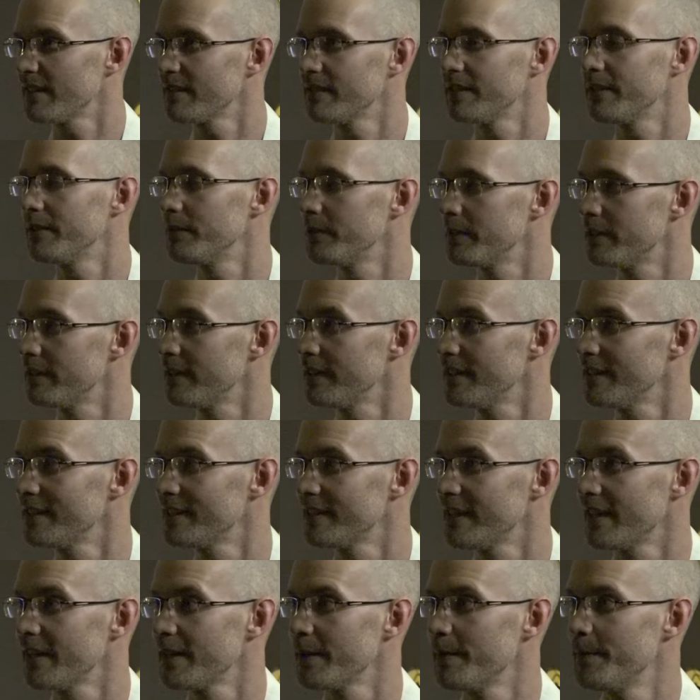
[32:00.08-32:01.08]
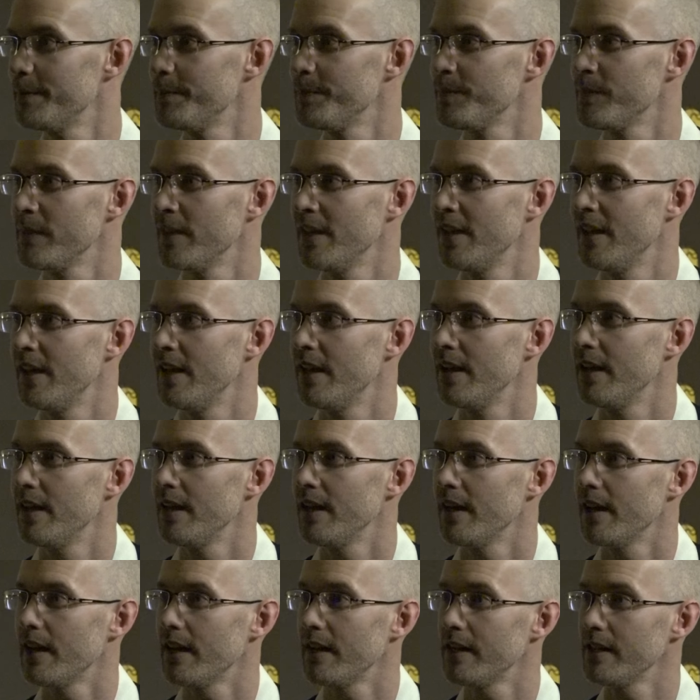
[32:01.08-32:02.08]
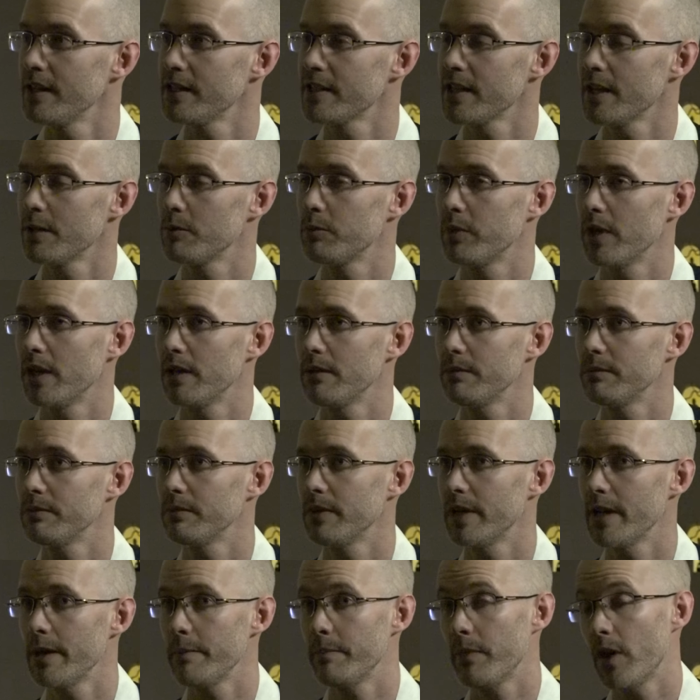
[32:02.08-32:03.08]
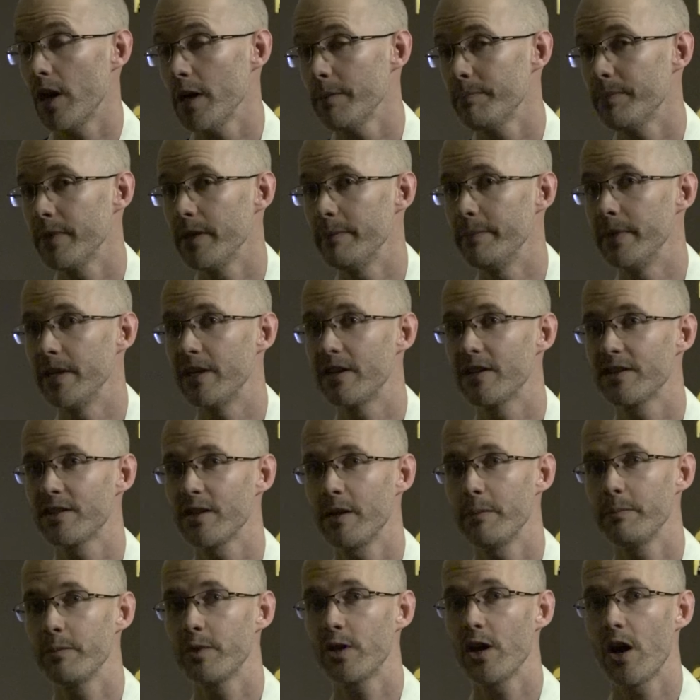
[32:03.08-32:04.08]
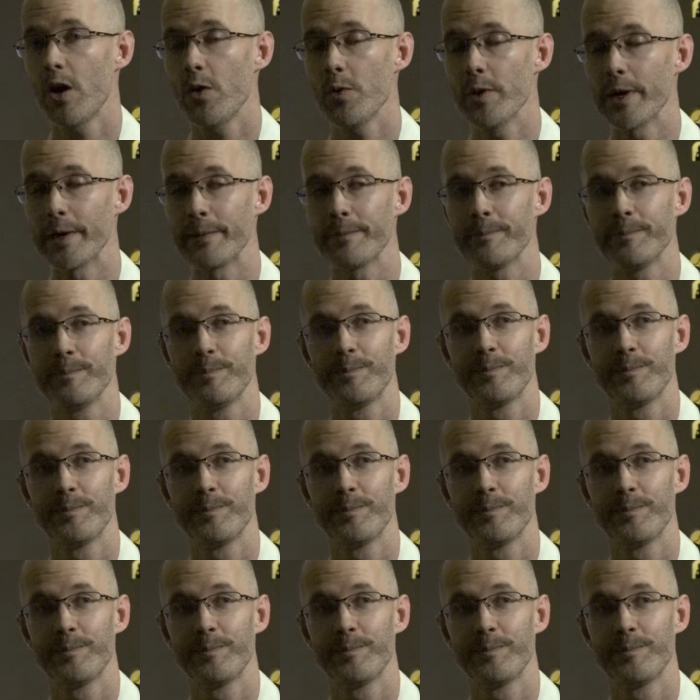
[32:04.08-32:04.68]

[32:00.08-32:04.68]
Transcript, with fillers: I don't think it's that. And he said, well, well, it might be because I'm going.